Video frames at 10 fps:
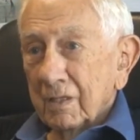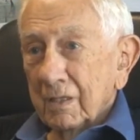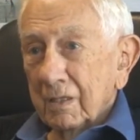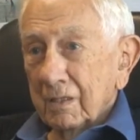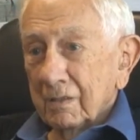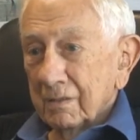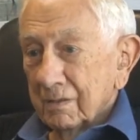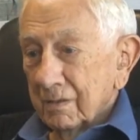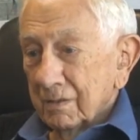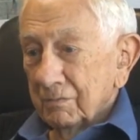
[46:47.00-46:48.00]
Uh,
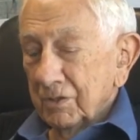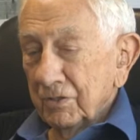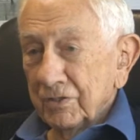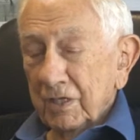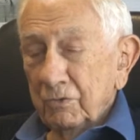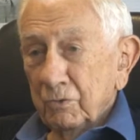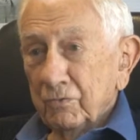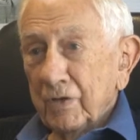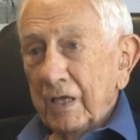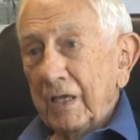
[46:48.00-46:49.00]
because I knew
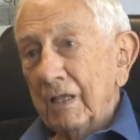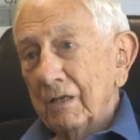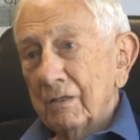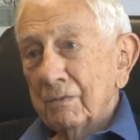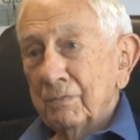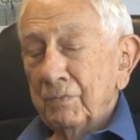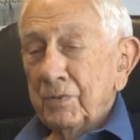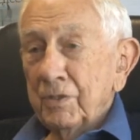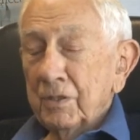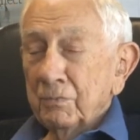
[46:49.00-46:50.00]
if I ate it, it
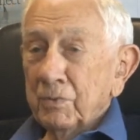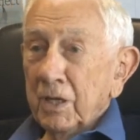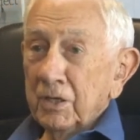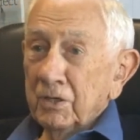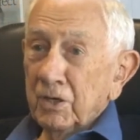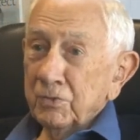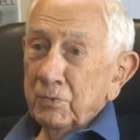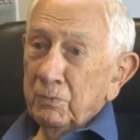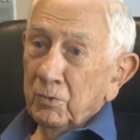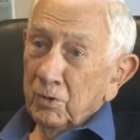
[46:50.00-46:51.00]
would probably cause
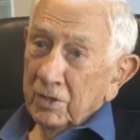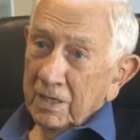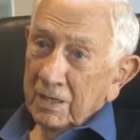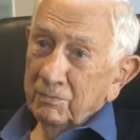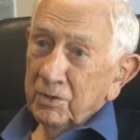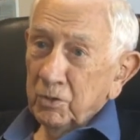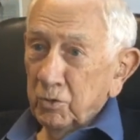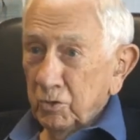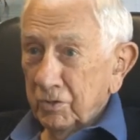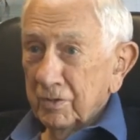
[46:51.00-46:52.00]
me more harm than
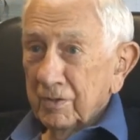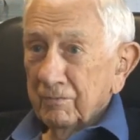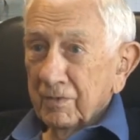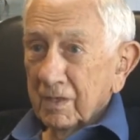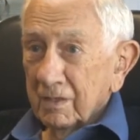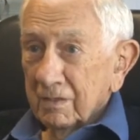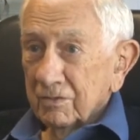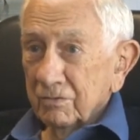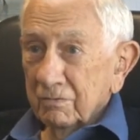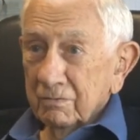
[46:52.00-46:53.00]
good.
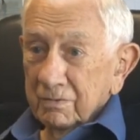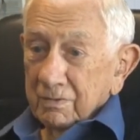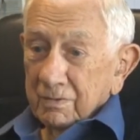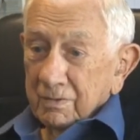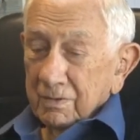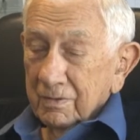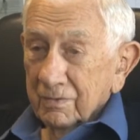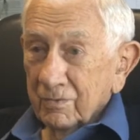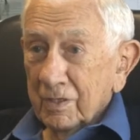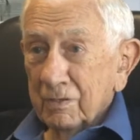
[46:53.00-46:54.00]
So
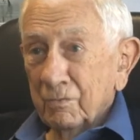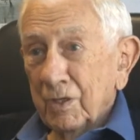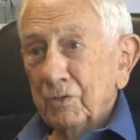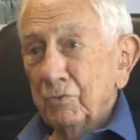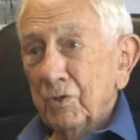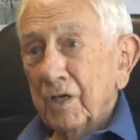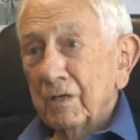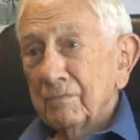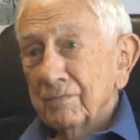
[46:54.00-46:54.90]
why, why do that?